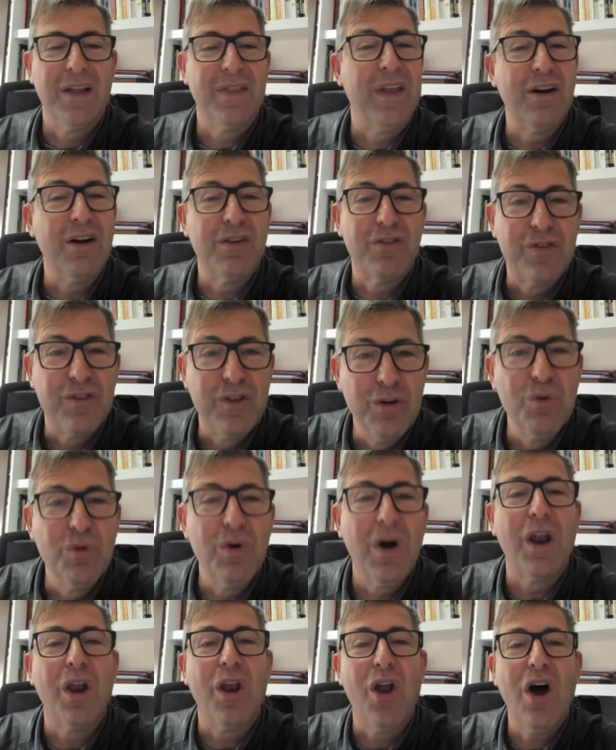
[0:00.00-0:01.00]
There's still
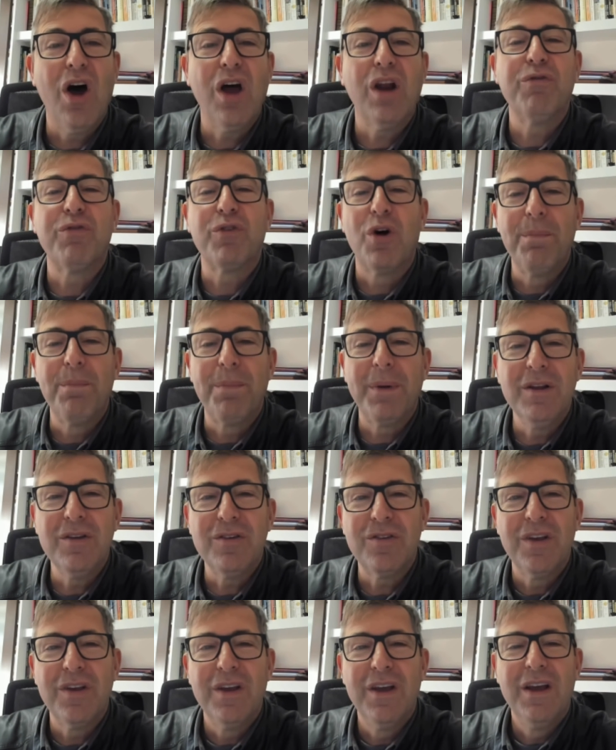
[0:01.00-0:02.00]
a lot of
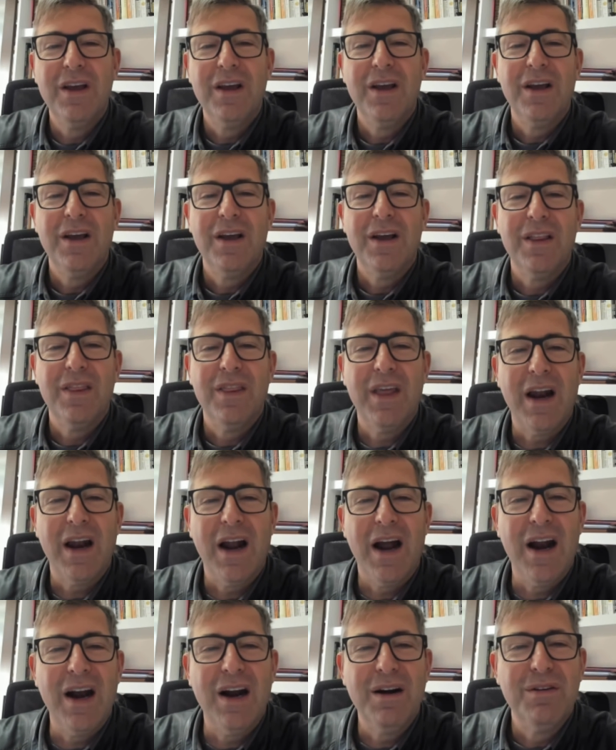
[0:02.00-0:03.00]
companies that
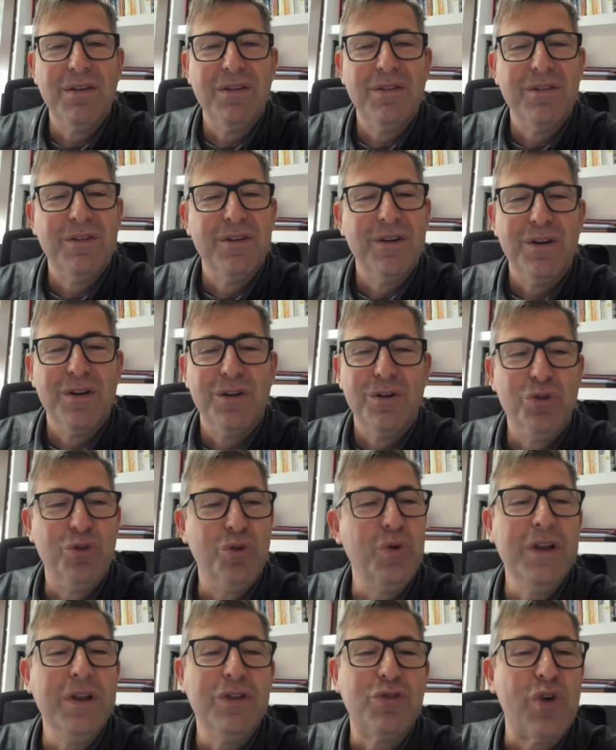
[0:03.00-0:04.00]
are
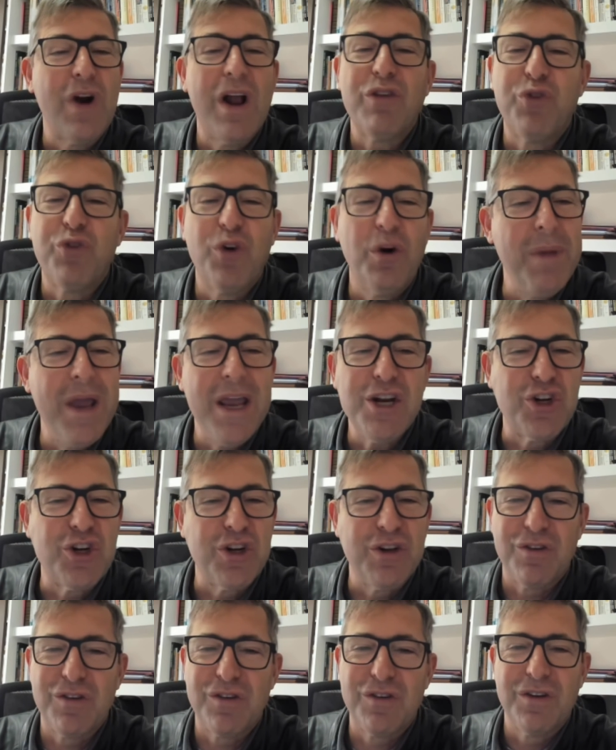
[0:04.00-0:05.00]
doing
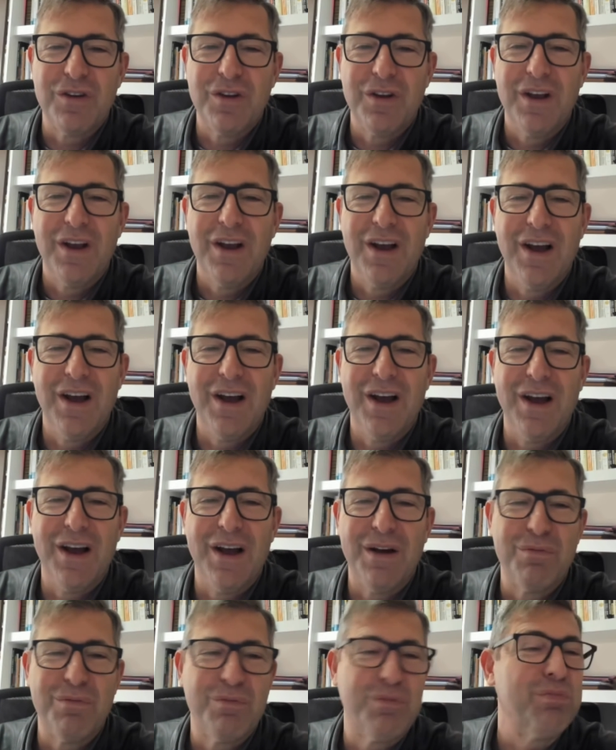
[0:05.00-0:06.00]
transformations,
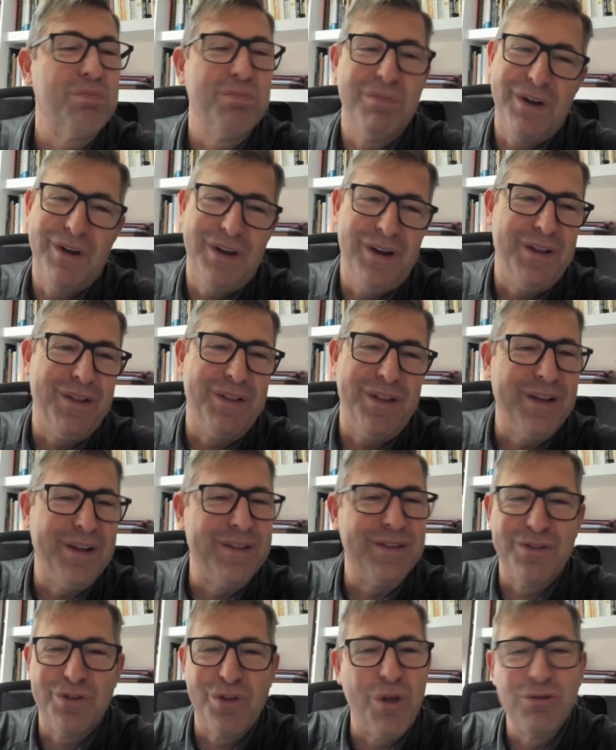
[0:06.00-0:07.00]

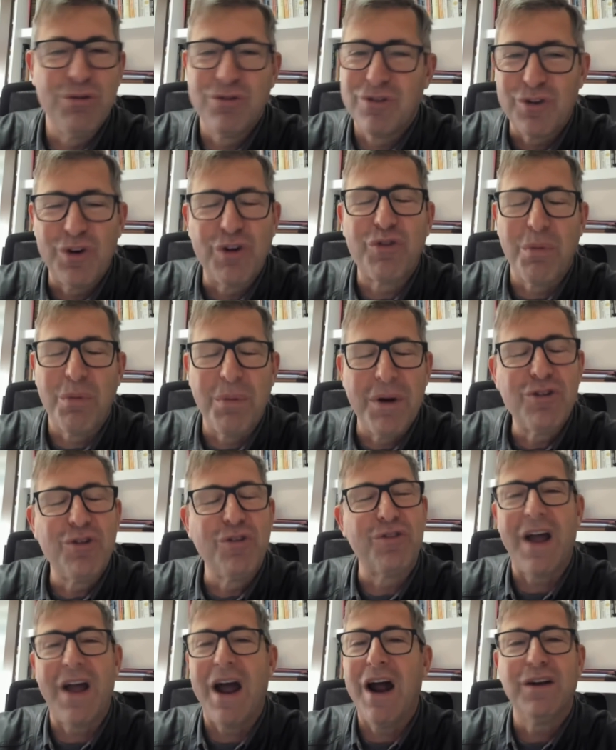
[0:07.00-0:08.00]
and those
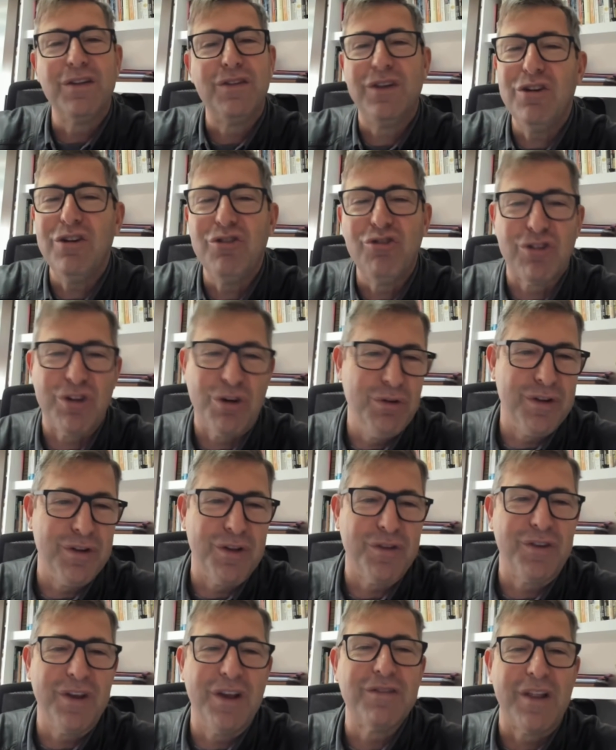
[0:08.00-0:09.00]
transformations are digital in the
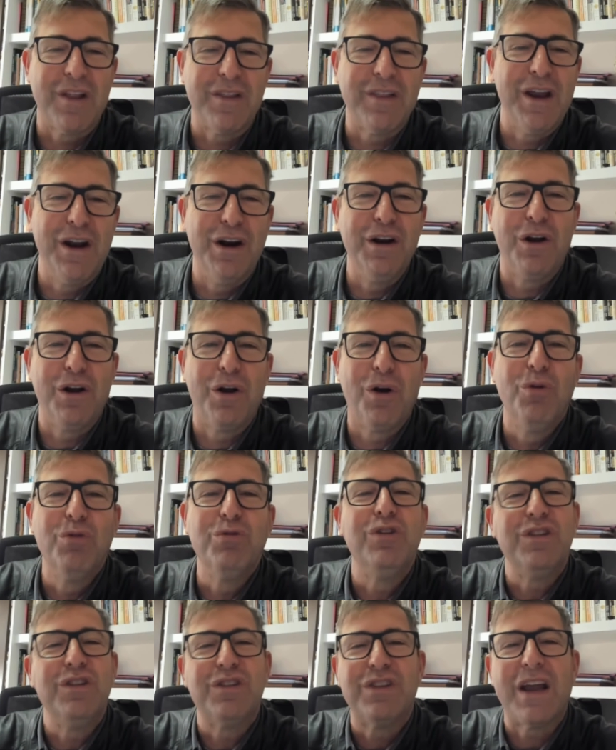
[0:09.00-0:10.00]
sense that they are
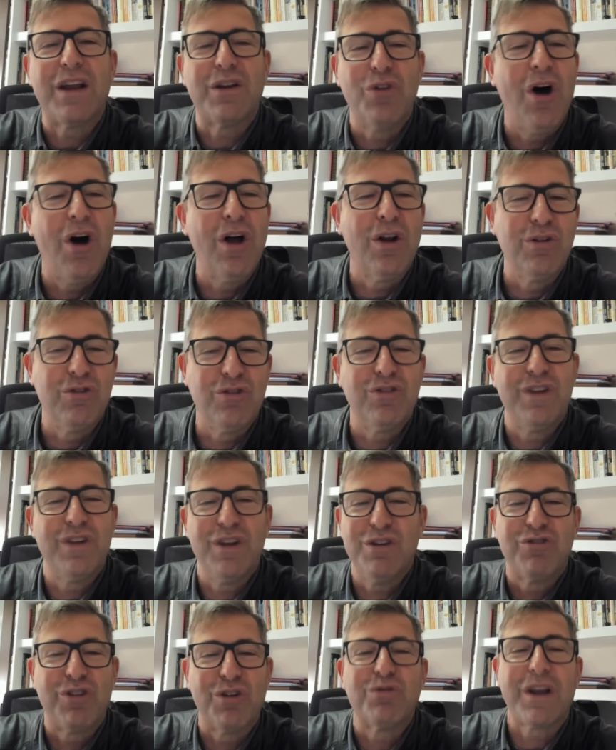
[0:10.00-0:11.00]
including technology,
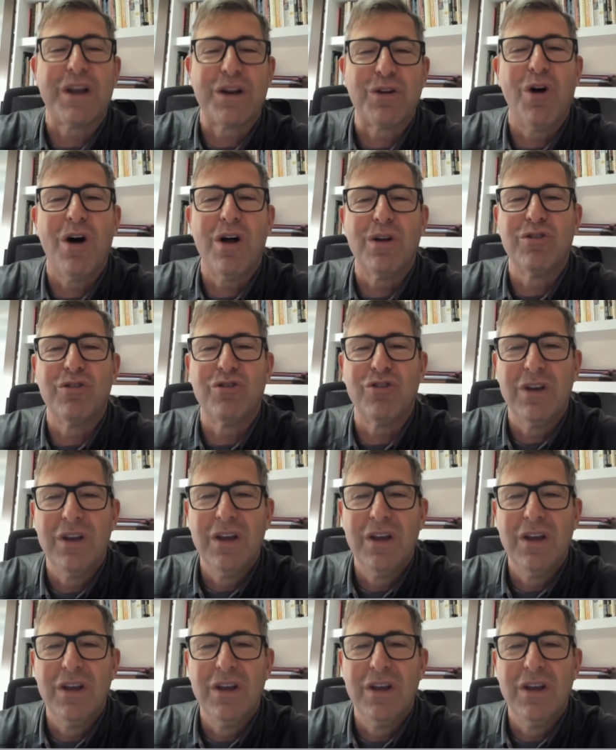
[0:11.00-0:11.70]
digital technology,